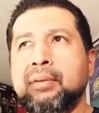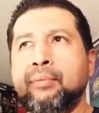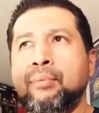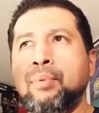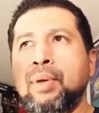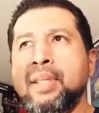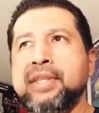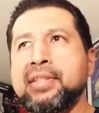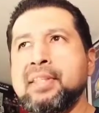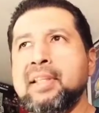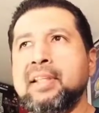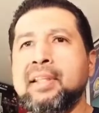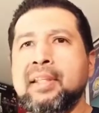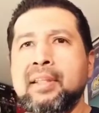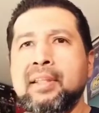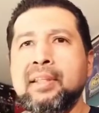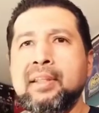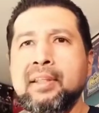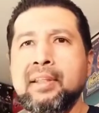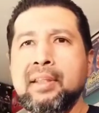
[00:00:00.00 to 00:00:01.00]

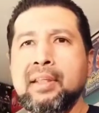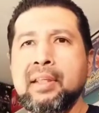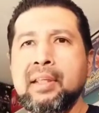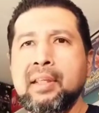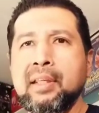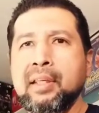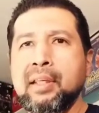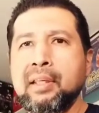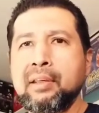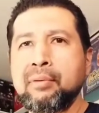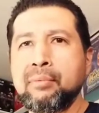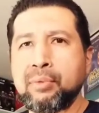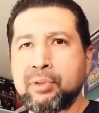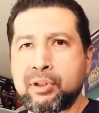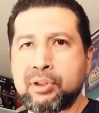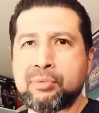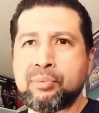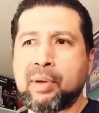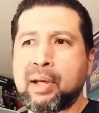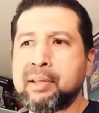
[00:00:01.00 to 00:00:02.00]
recently, which
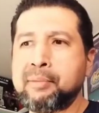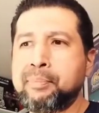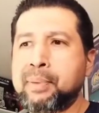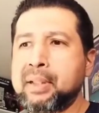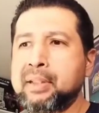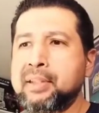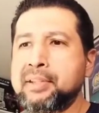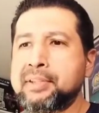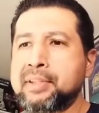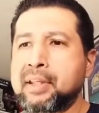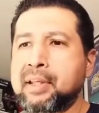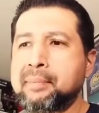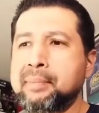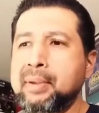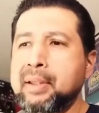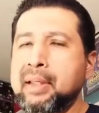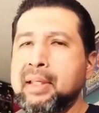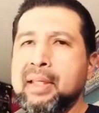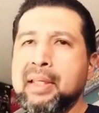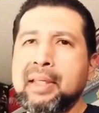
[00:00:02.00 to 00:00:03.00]
is why I picked this up,
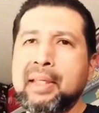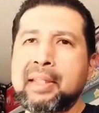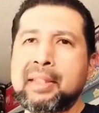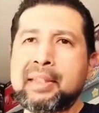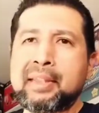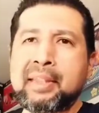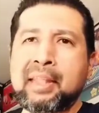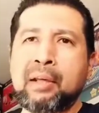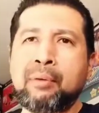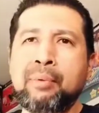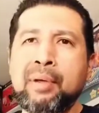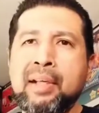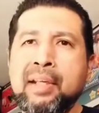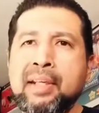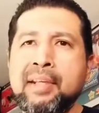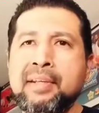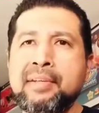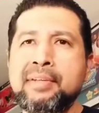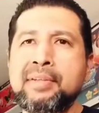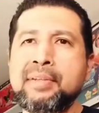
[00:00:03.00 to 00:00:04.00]
they
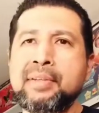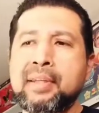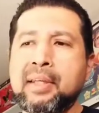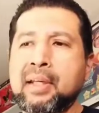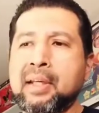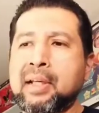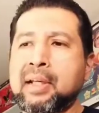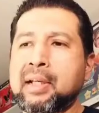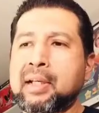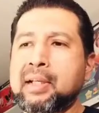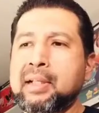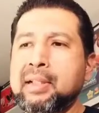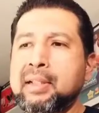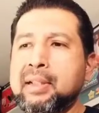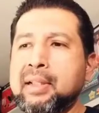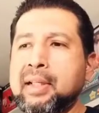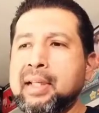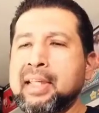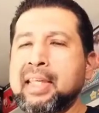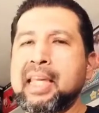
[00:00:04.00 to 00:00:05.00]
released a
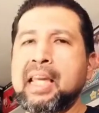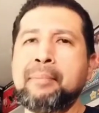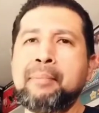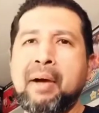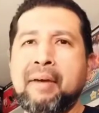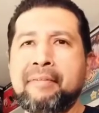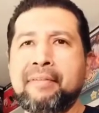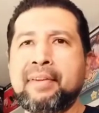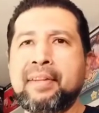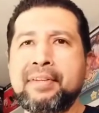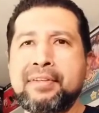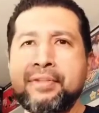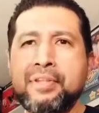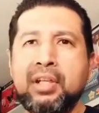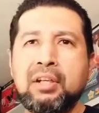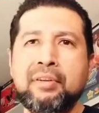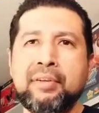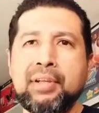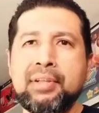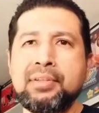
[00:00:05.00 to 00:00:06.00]
game off of the
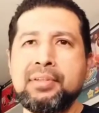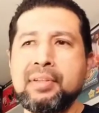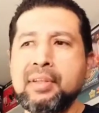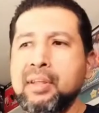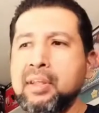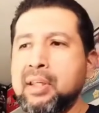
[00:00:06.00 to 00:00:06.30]
series.